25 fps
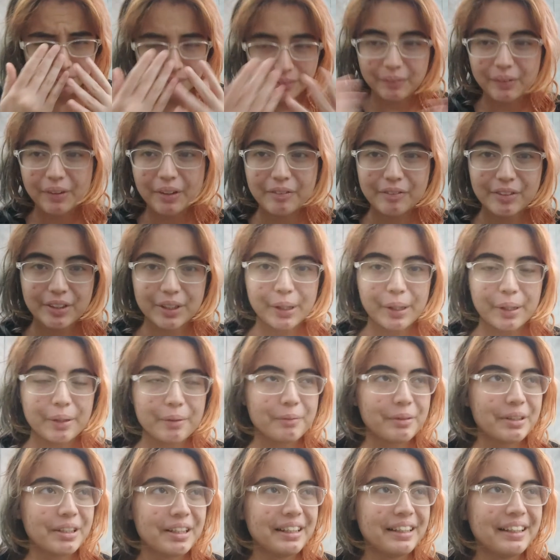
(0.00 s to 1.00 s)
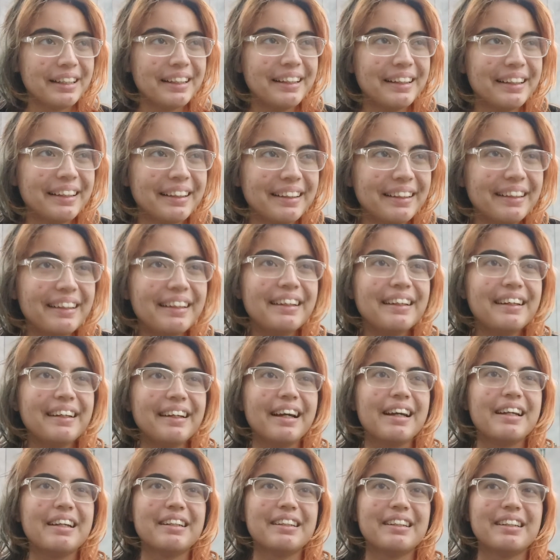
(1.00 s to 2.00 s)
whatever, right?
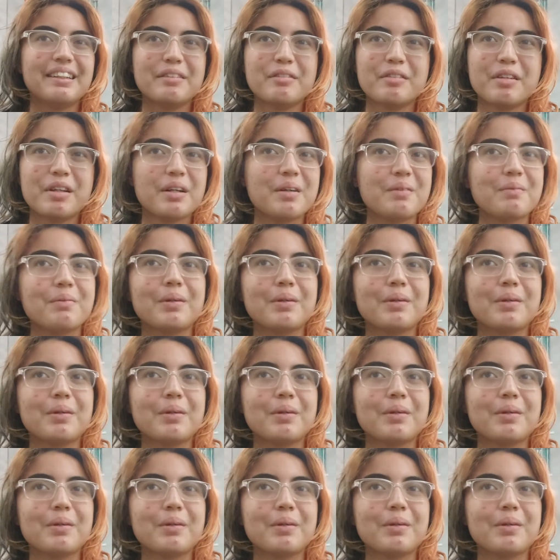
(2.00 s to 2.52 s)
And they can